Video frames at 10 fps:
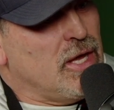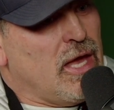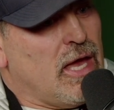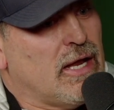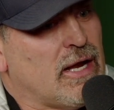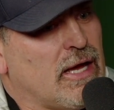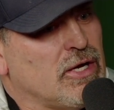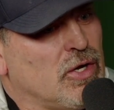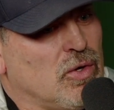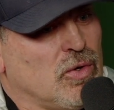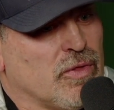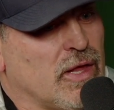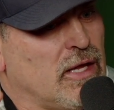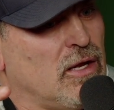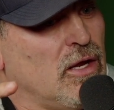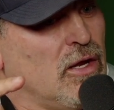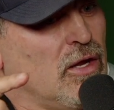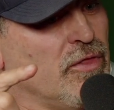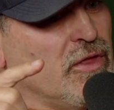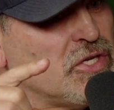and I know that
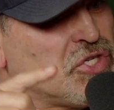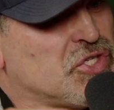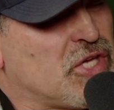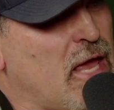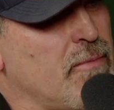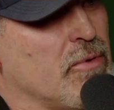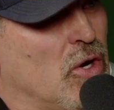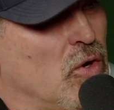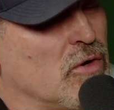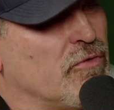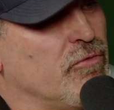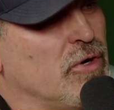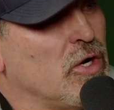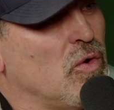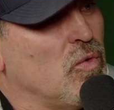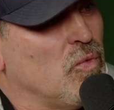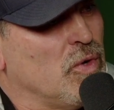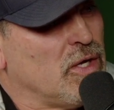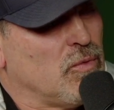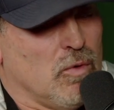this scapegoat, if we don't
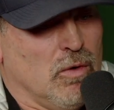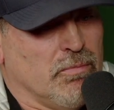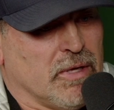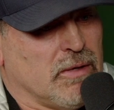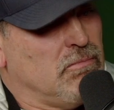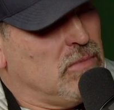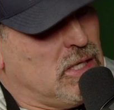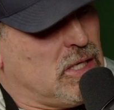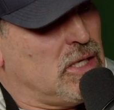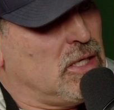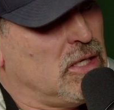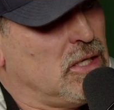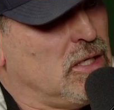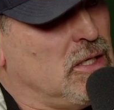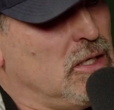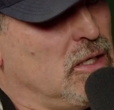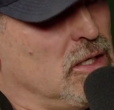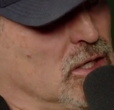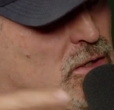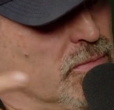win, won't be me,
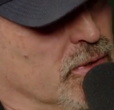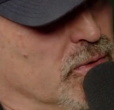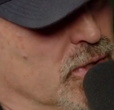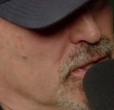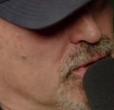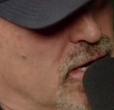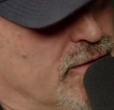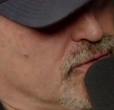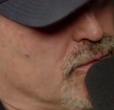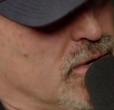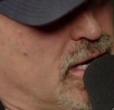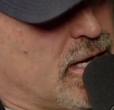it'll be we don't have the right